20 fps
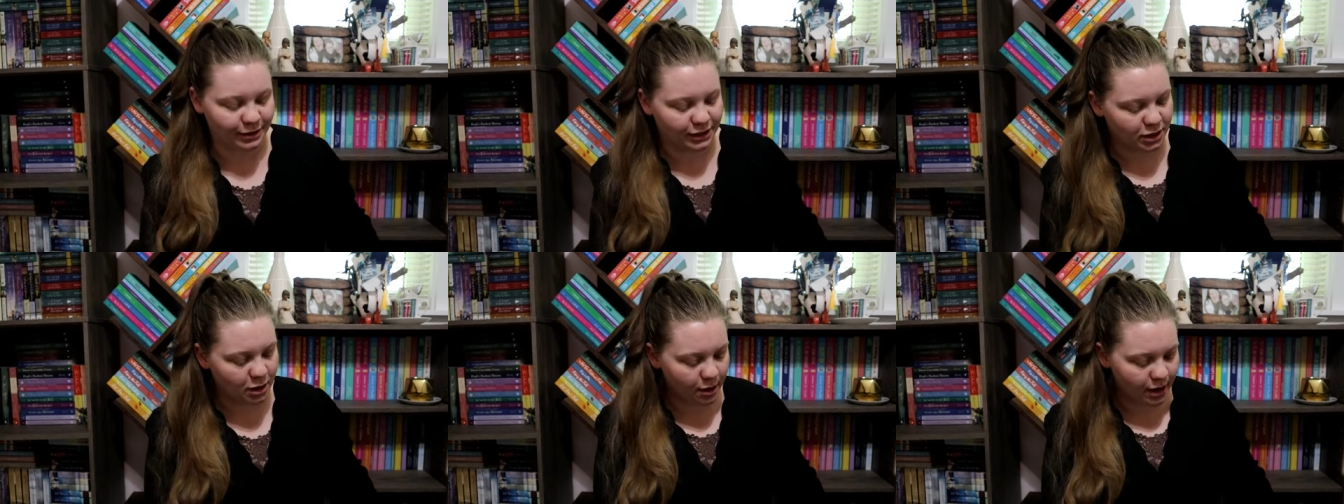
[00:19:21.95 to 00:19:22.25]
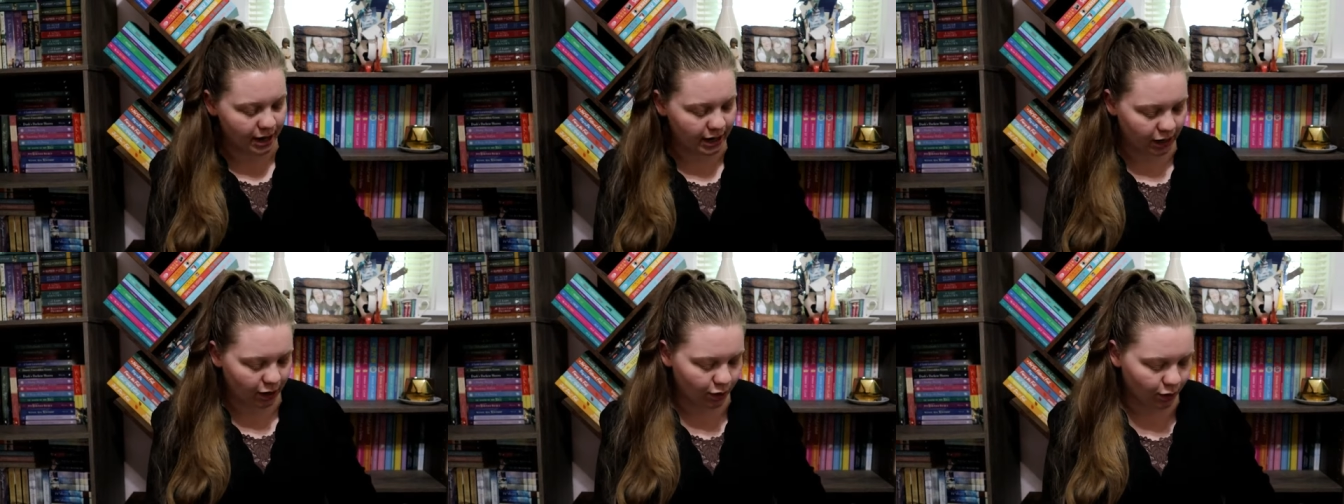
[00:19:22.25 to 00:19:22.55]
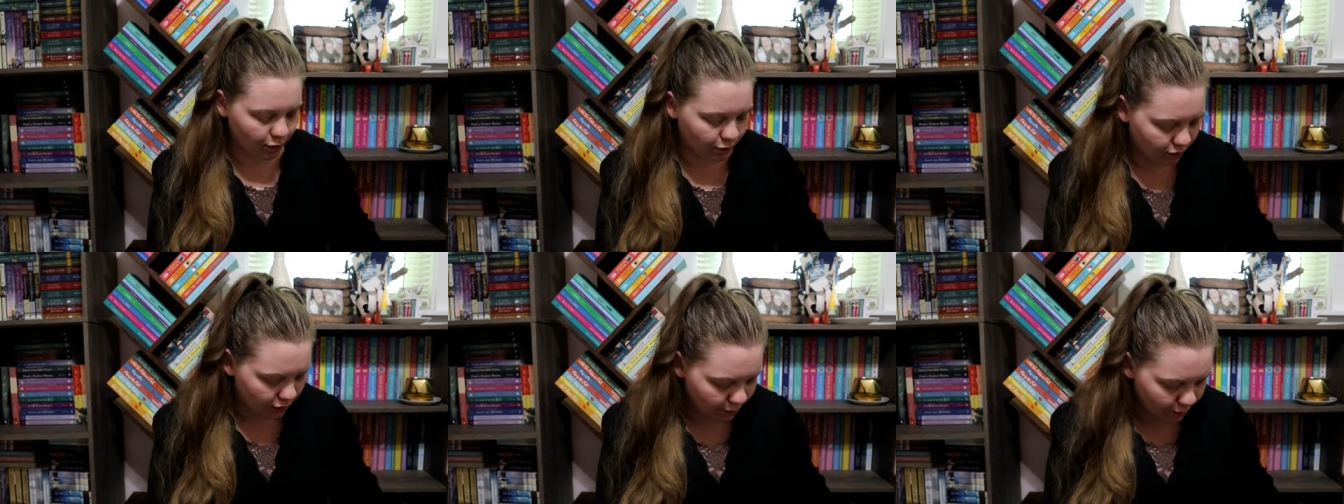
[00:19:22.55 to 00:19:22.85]
So
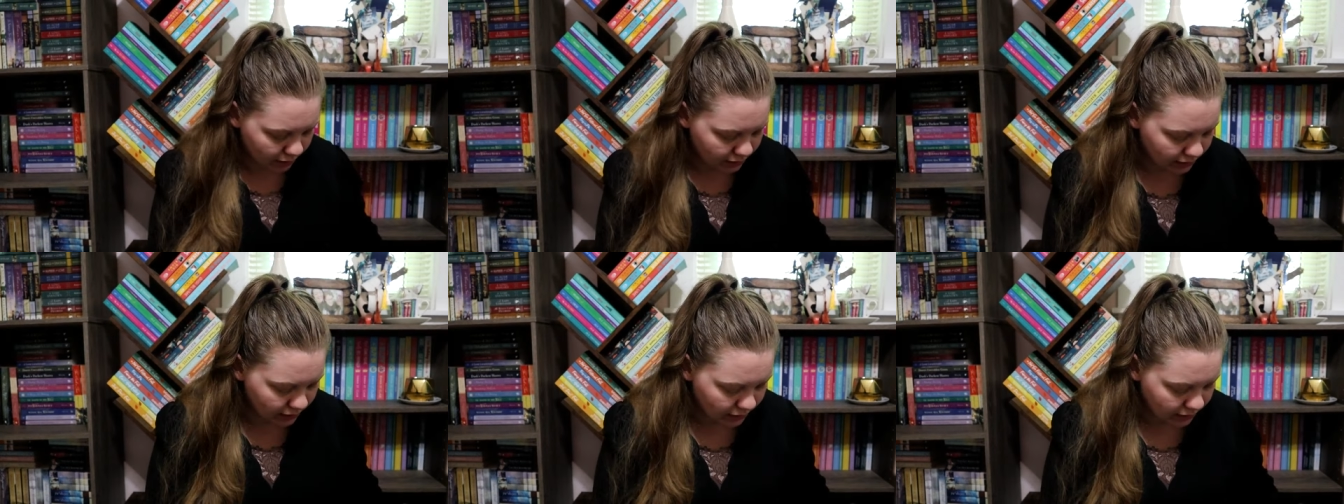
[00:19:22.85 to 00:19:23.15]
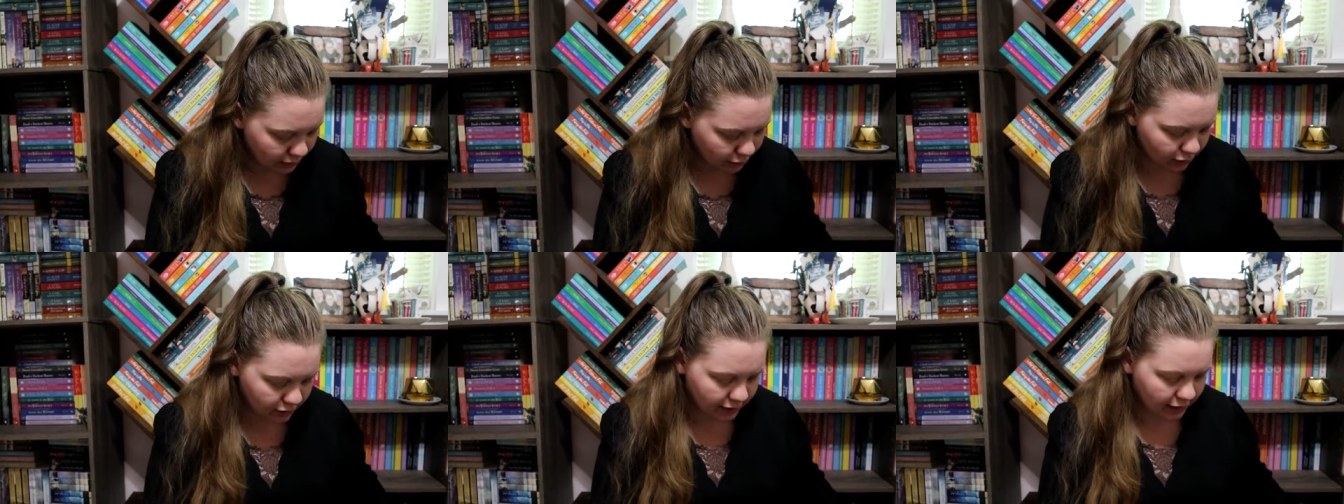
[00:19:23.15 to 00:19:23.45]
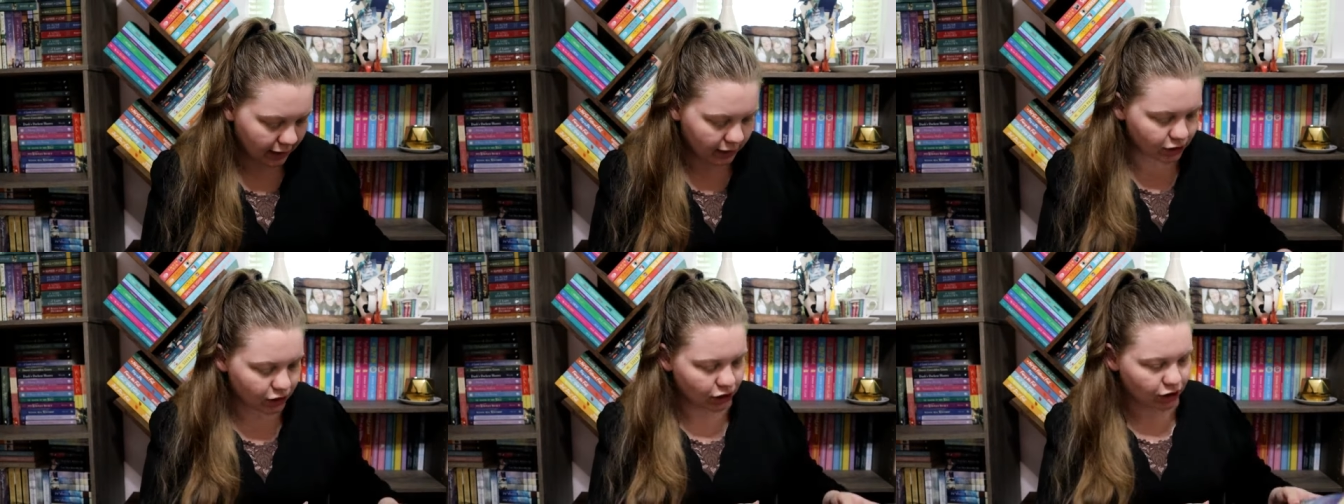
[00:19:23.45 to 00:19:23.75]
anywho, the books in the series
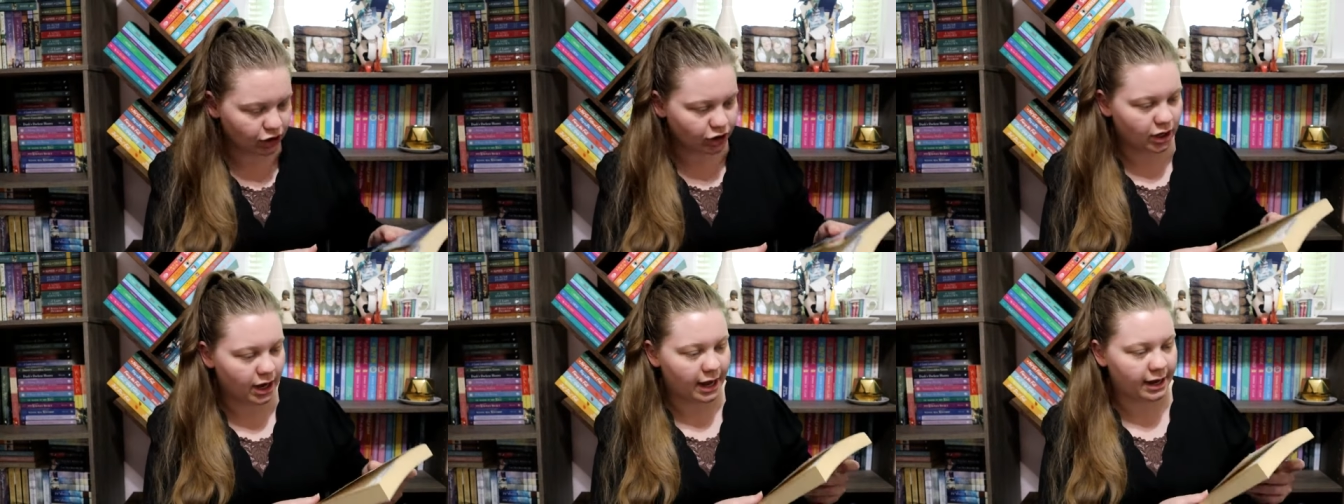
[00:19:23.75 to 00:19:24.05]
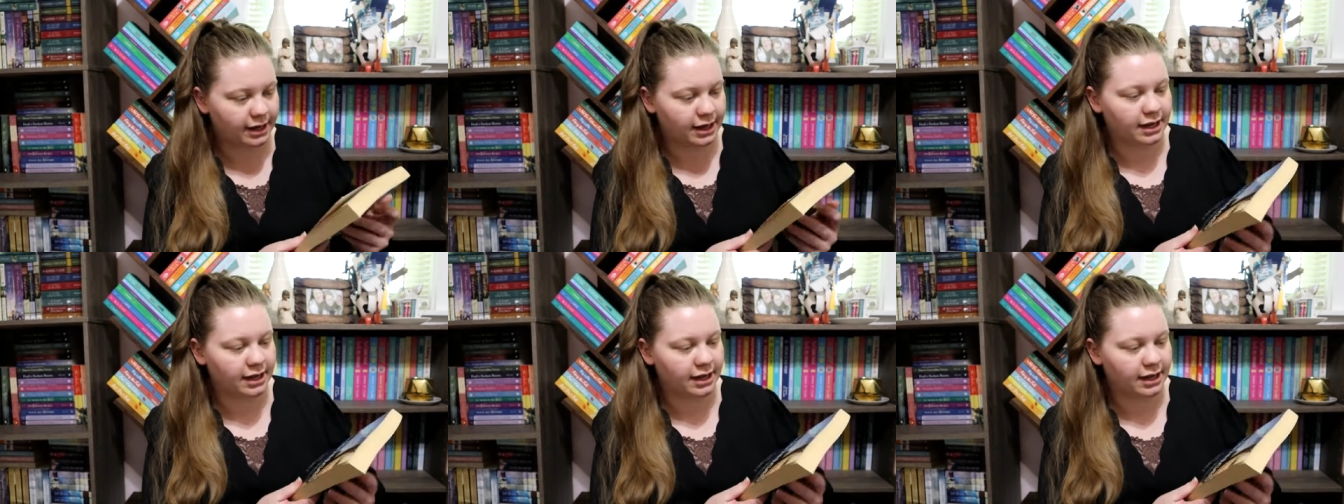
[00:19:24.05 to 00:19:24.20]
I guess I,